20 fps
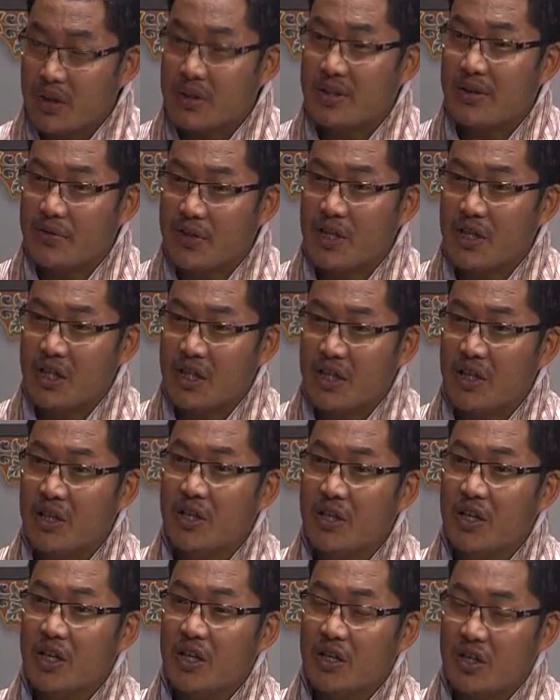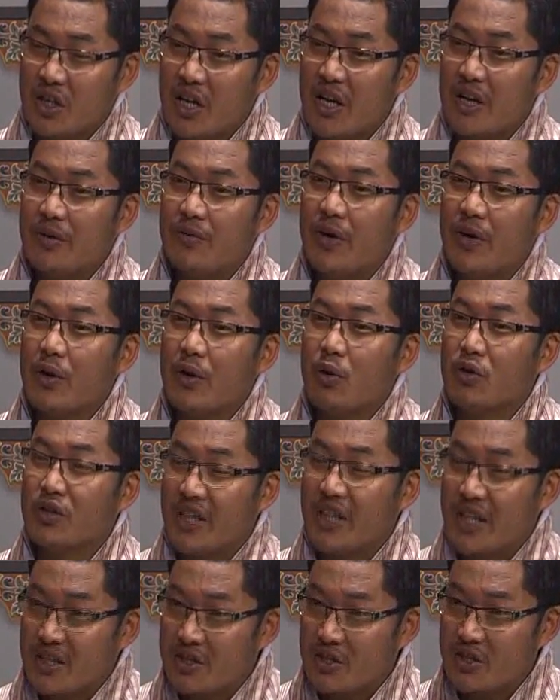definitely clarify on
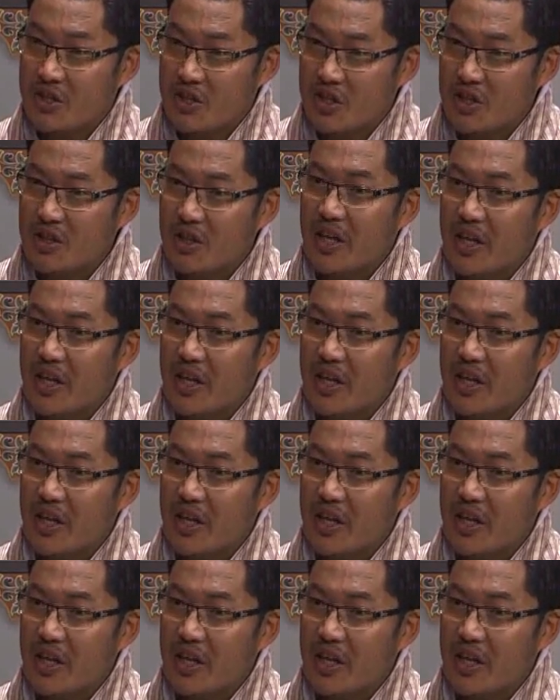their decision,